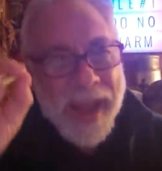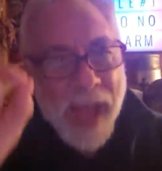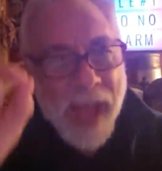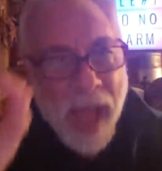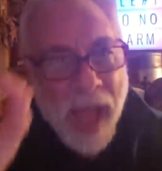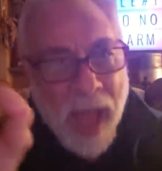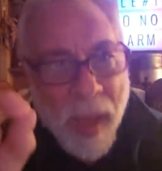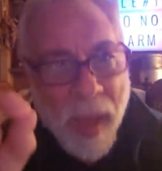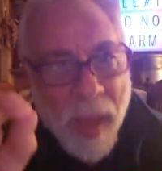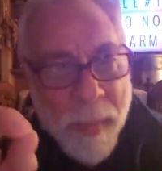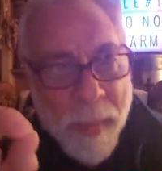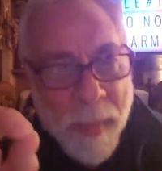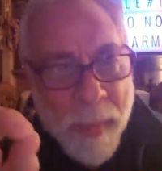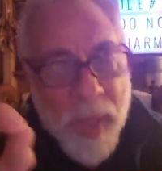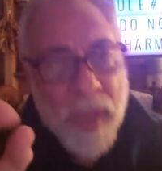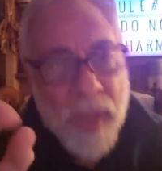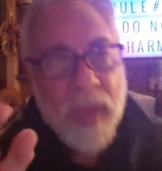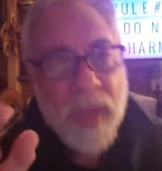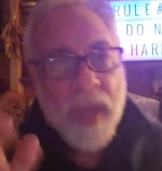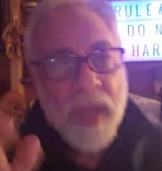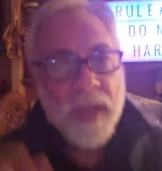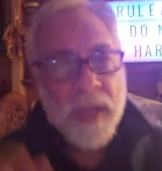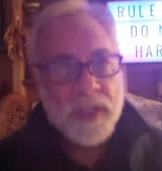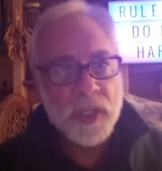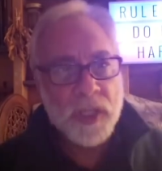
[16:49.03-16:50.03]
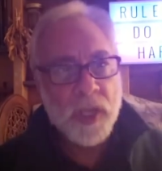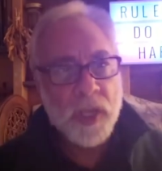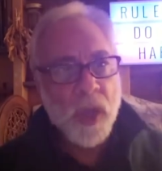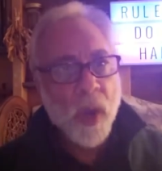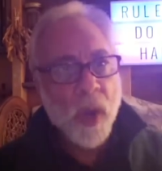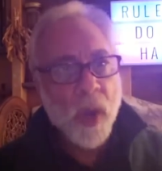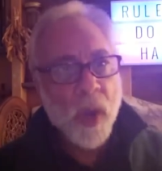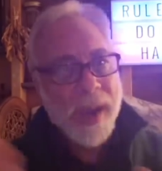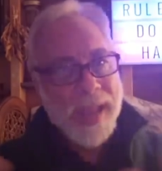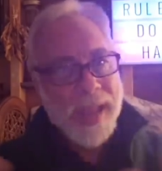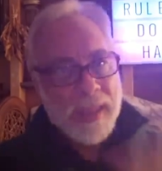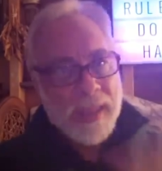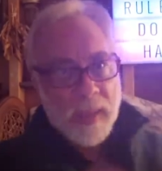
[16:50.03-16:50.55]
up to
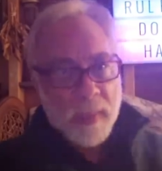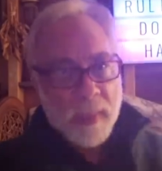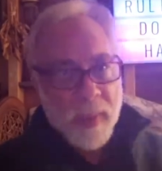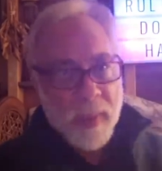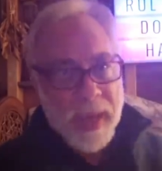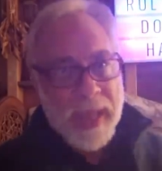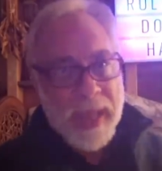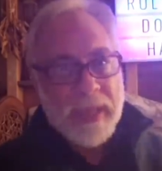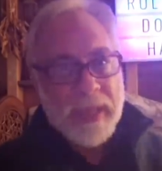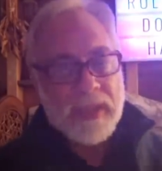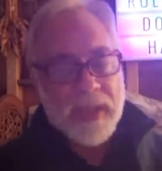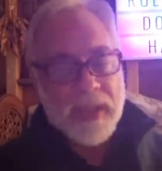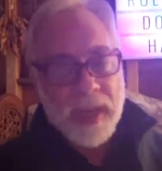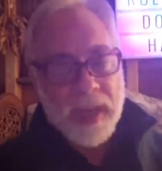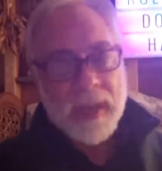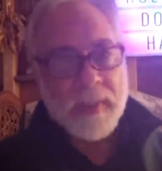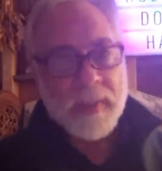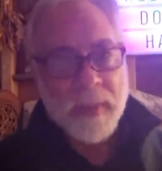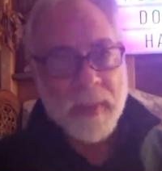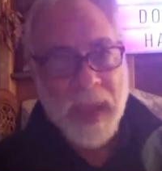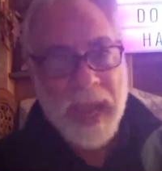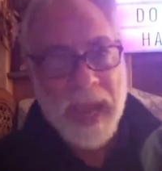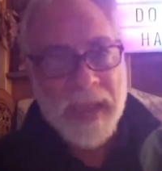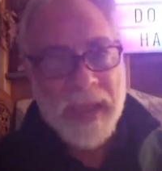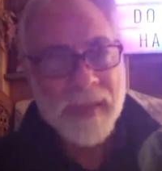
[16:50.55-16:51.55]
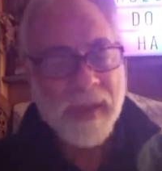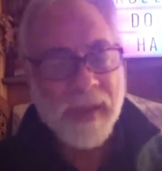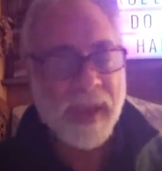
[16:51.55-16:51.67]
go get the pizza and pay the